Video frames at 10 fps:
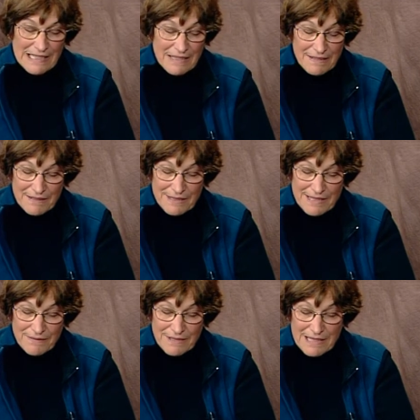Yeah, it
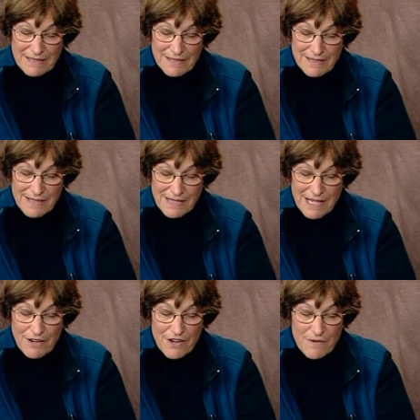was the the
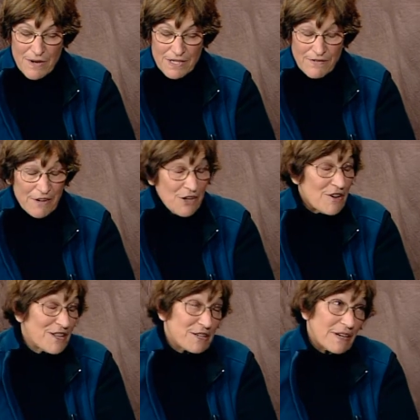scenario was, if I
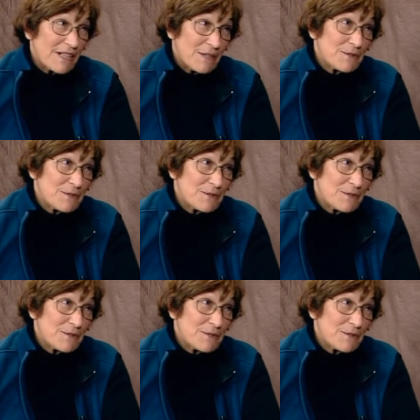recall it correctly,